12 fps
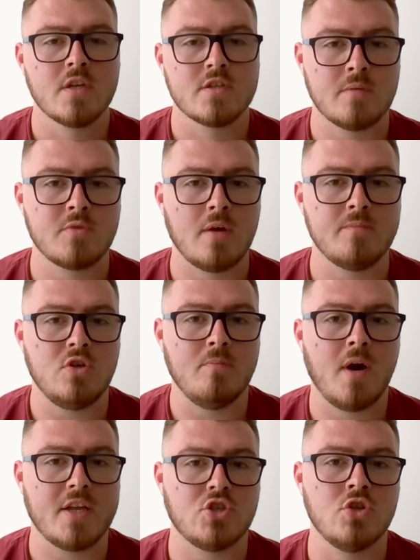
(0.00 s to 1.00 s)
Sometimes you
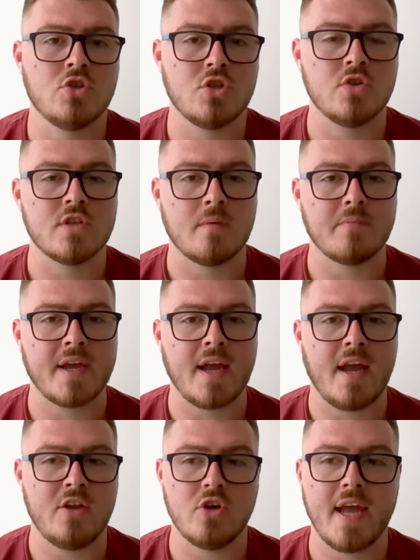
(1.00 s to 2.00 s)
might choose to do something
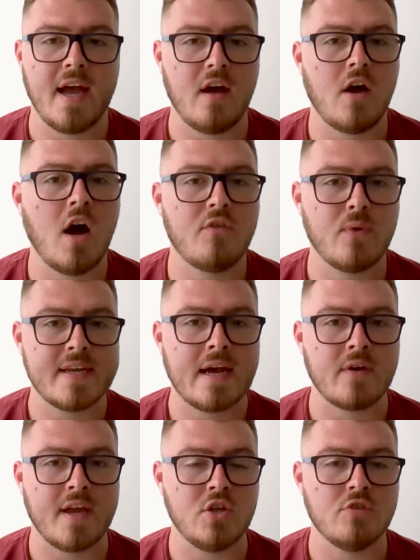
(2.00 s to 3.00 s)
and you get halfway
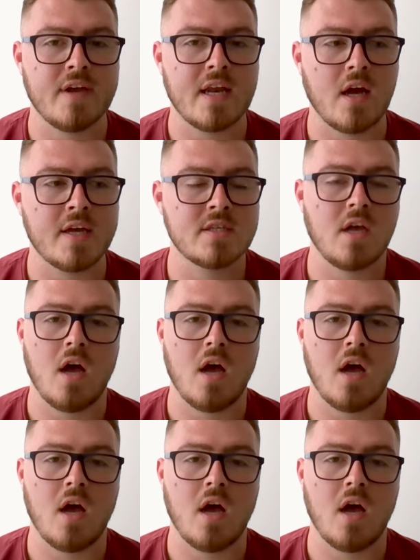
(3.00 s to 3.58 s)
down it and you realize,